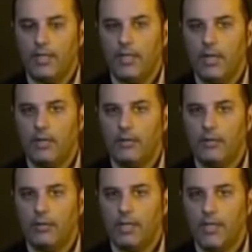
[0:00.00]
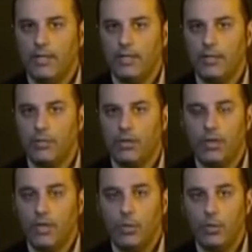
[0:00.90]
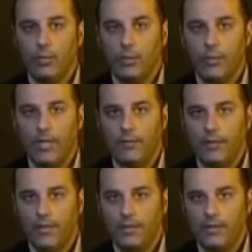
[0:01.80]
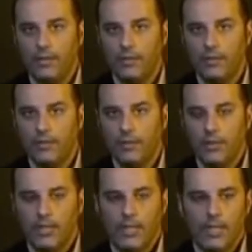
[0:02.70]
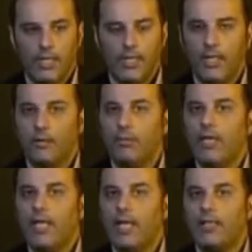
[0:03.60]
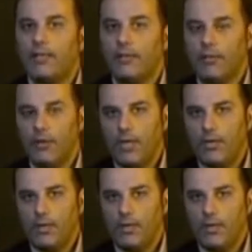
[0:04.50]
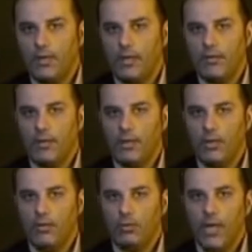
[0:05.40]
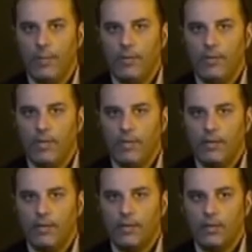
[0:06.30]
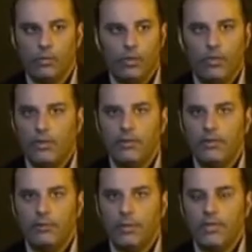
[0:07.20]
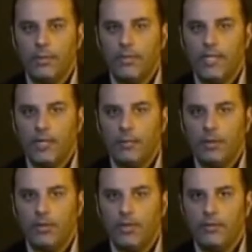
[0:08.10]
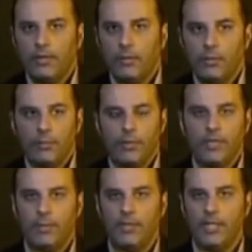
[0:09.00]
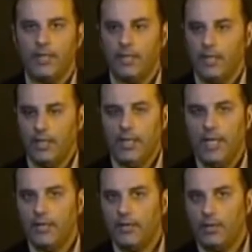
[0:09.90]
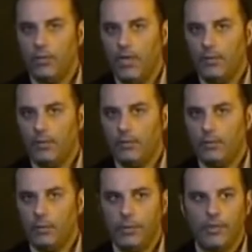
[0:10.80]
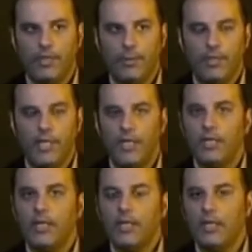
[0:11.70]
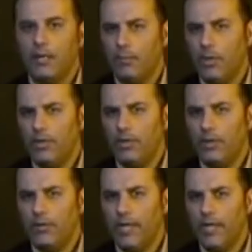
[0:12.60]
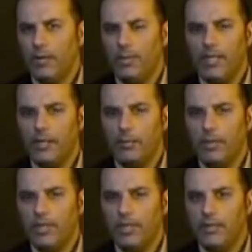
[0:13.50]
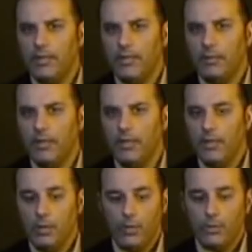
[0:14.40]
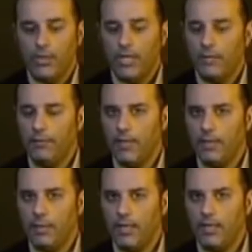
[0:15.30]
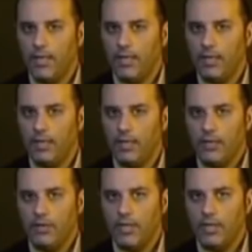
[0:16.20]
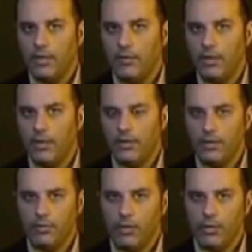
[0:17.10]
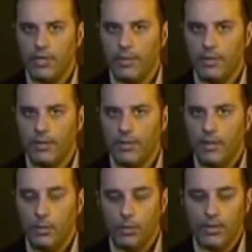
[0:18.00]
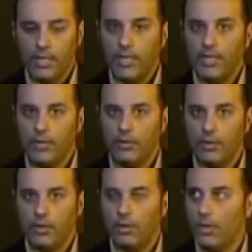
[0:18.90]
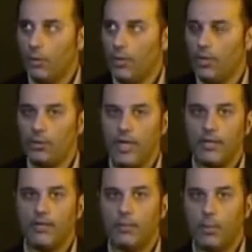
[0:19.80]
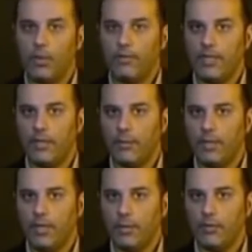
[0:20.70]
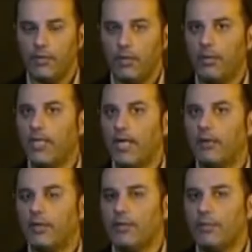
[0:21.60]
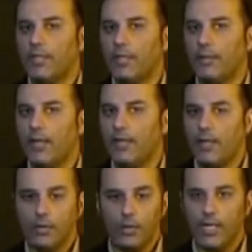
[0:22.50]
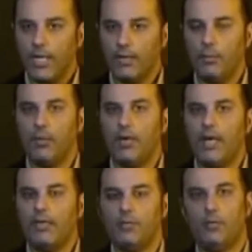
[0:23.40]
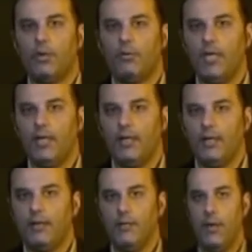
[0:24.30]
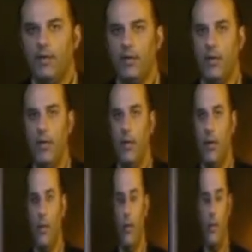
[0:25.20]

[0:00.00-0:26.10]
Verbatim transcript: the gods who unleashed this war weren't prepared for this. They didn't realize that the ferocity of their own weaponry would precipitate a pole shift, would precipitate an axial wobble, would precipitate the moisture of the air being completely incinerated, which would then affect the magnetic shield of the earth and the Roche limit which then in turn would attract some more of the debris that was already out there from Tiamat. So again, more ice, more rain falling to the earth.